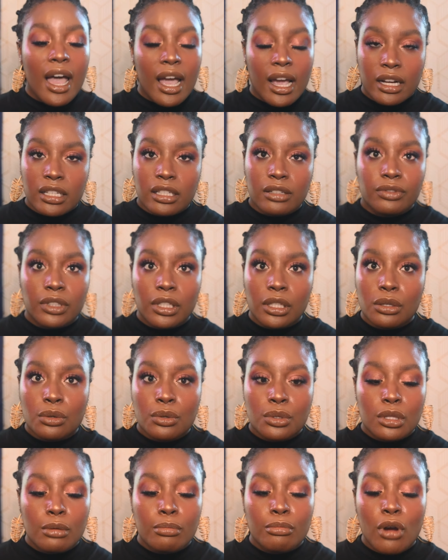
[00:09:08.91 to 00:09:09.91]
actively
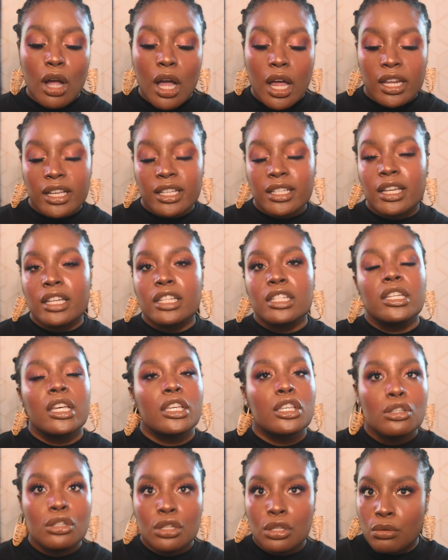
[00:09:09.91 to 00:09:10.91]
use the product,
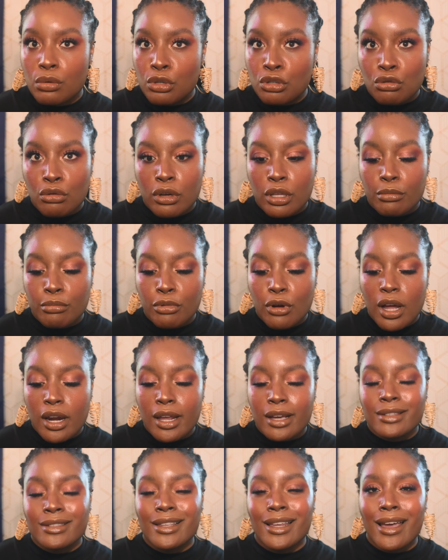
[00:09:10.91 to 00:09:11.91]
continue to enjoy the
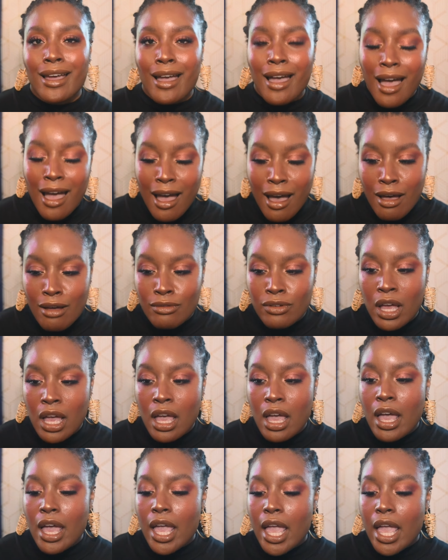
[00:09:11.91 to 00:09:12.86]
products that I have,